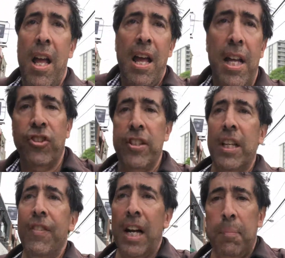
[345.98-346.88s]
And she's
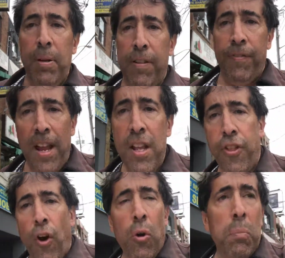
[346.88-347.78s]
giving up faith,
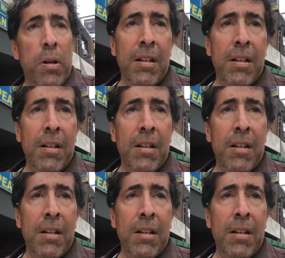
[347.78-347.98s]
hope,